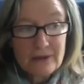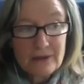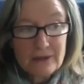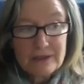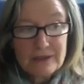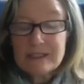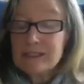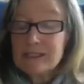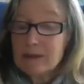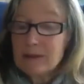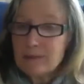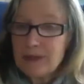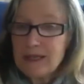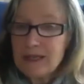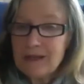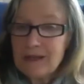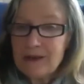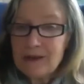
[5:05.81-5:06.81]

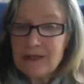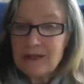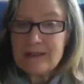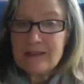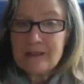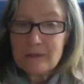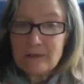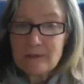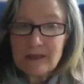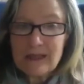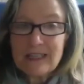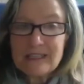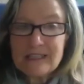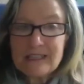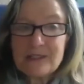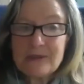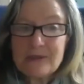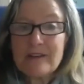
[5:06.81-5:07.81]
disappear, and in their
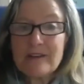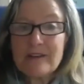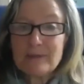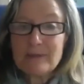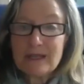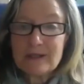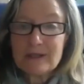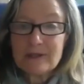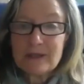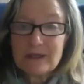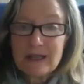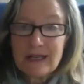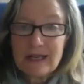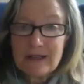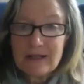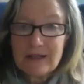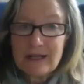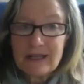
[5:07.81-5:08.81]
place you have mental
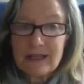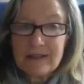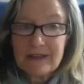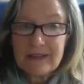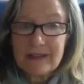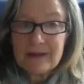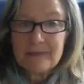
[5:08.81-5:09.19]
clarity and the